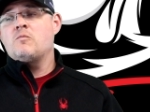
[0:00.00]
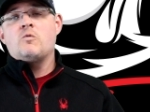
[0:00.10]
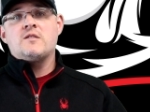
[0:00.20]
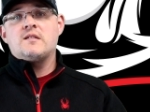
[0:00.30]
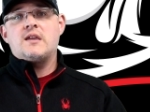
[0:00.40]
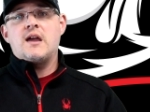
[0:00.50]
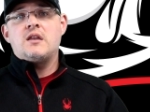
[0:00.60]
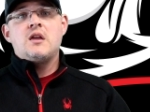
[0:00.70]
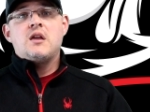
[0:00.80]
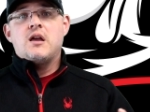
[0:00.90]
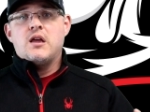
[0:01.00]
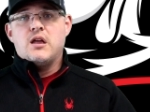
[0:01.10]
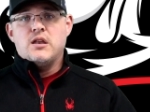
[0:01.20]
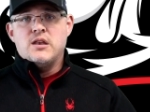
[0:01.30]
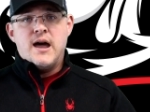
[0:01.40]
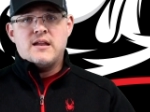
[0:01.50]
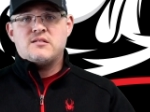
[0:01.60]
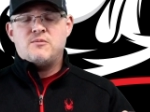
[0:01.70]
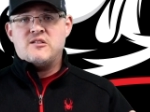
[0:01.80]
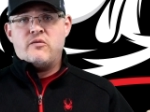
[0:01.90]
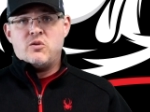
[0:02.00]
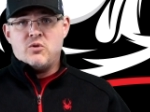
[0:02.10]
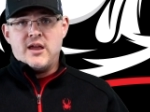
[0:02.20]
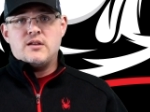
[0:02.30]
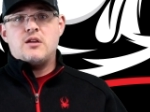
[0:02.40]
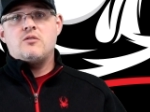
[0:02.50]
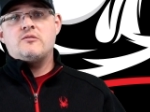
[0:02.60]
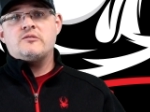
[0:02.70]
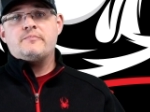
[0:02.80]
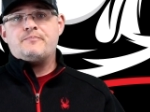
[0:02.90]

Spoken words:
once again, not a specific brand I use.